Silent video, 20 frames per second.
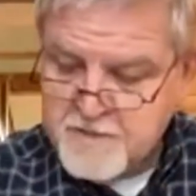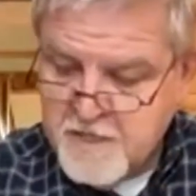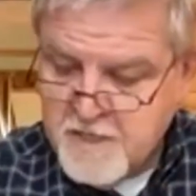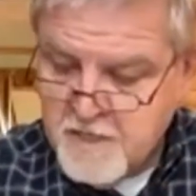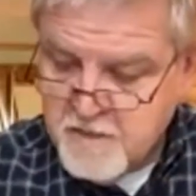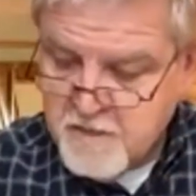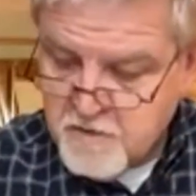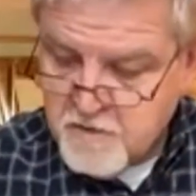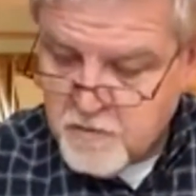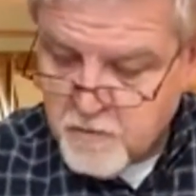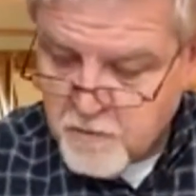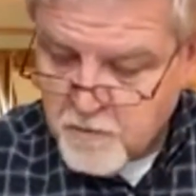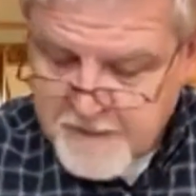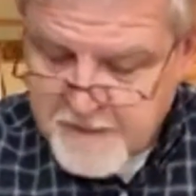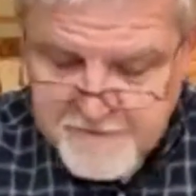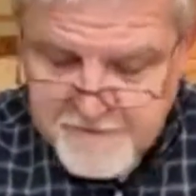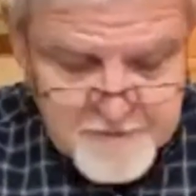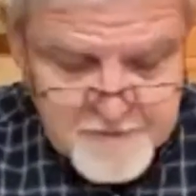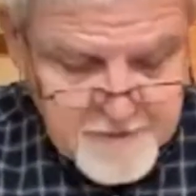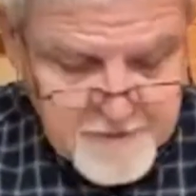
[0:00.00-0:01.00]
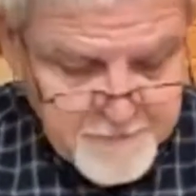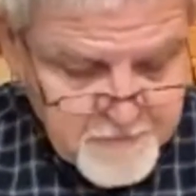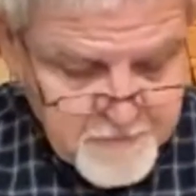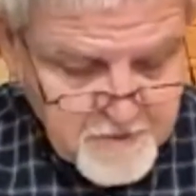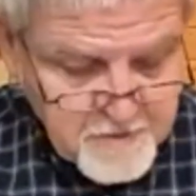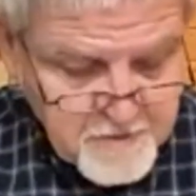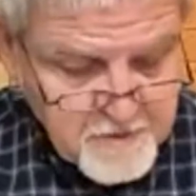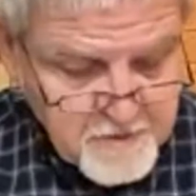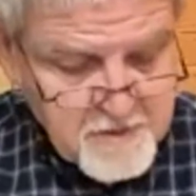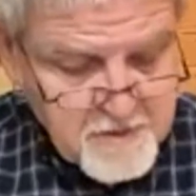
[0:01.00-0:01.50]
with
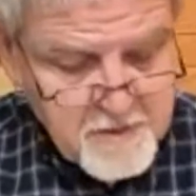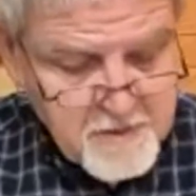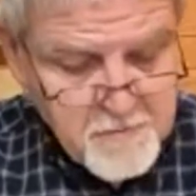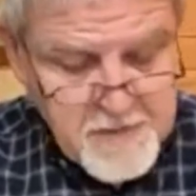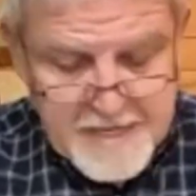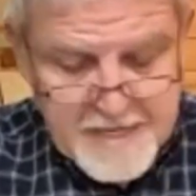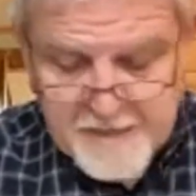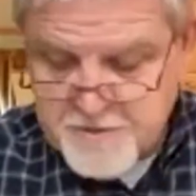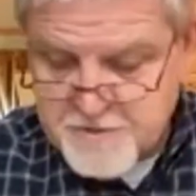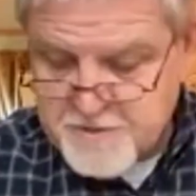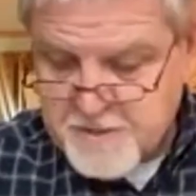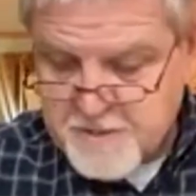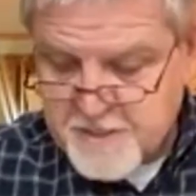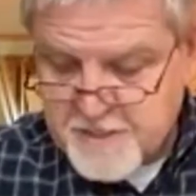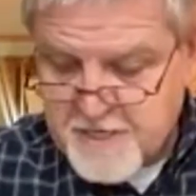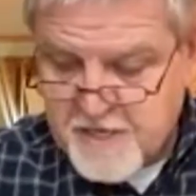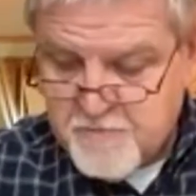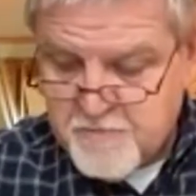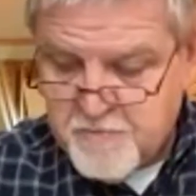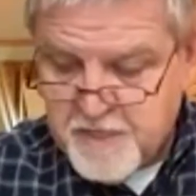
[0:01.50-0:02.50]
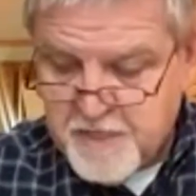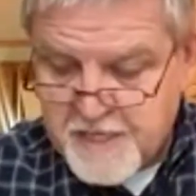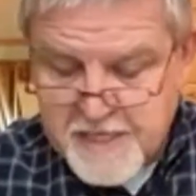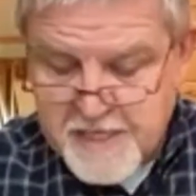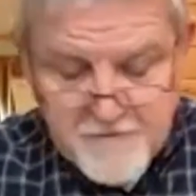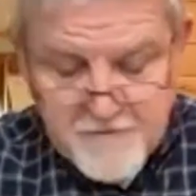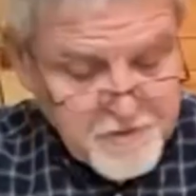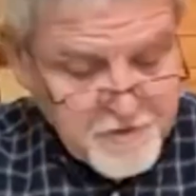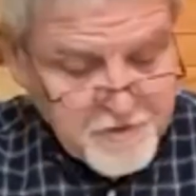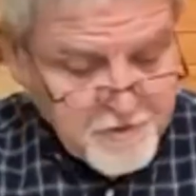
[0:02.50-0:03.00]
the commands that had been
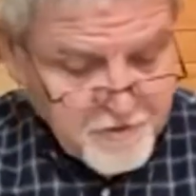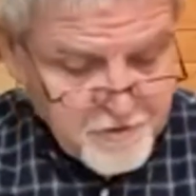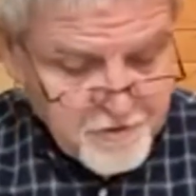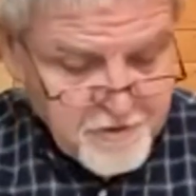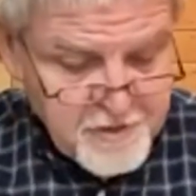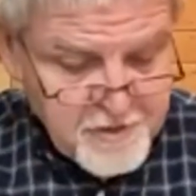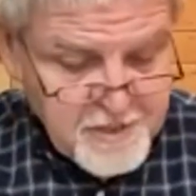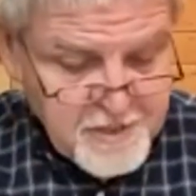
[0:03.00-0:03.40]
given her.